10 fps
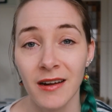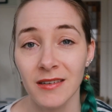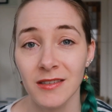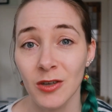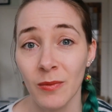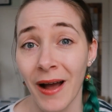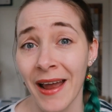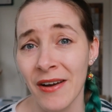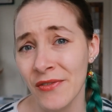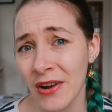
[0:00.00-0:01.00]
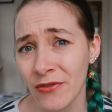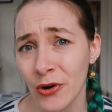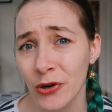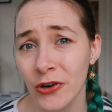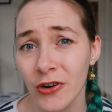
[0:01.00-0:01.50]
some I have never
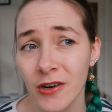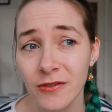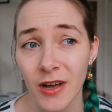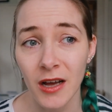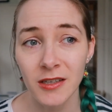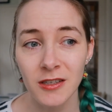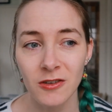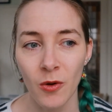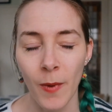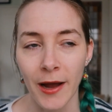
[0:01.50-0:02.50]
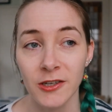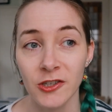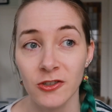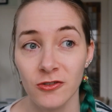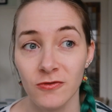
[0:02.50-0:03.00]
heard of, some I
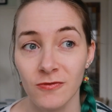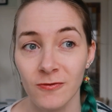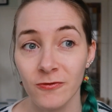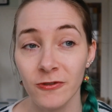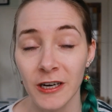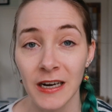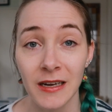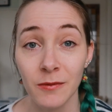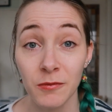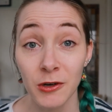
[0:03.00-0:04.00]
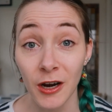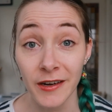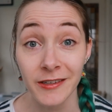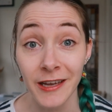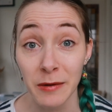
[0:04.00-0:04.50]
just really would
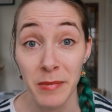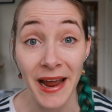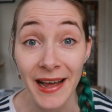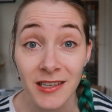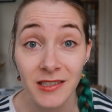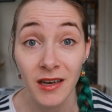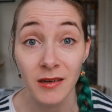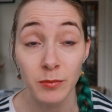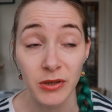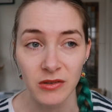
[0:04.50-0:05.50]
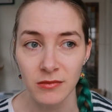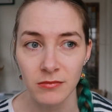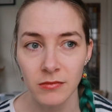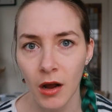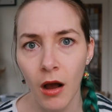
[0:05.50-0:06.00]
like to get my hands on but
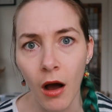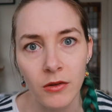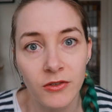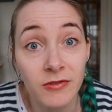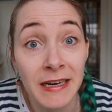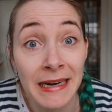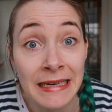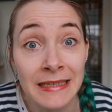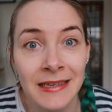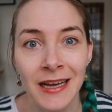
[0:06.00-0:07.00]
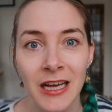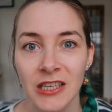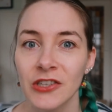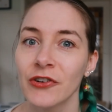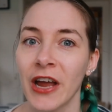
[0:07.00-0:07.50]
can't really.
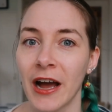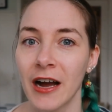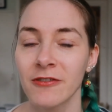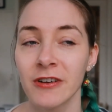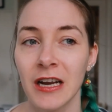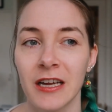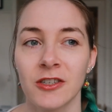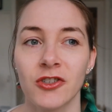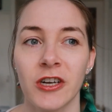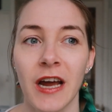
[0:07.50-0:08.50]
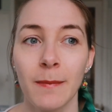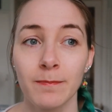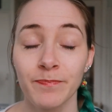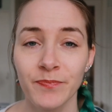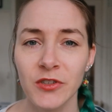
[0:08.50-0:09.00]
So yeah, I really enjoy that.
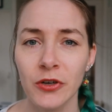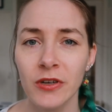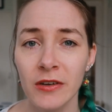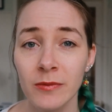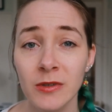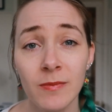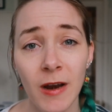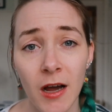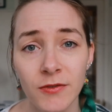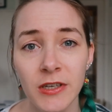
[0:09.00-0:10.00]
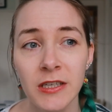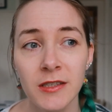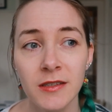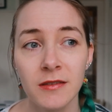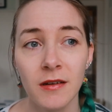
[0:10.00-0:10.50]
So give him some love.
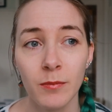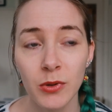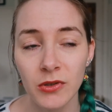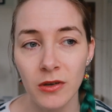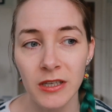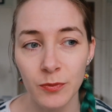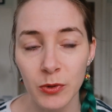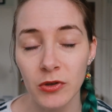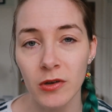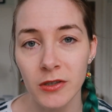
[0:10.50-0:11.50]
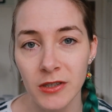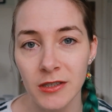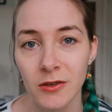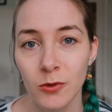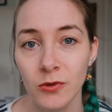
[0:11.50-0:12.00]
His podcast
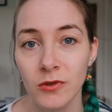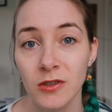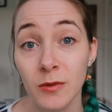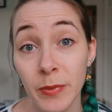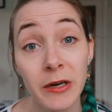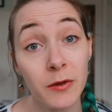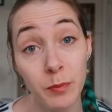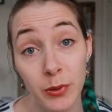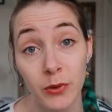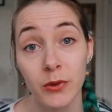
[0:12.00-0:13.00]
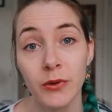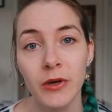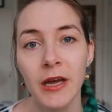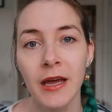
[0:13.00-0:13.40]
is called The Bearded Purl.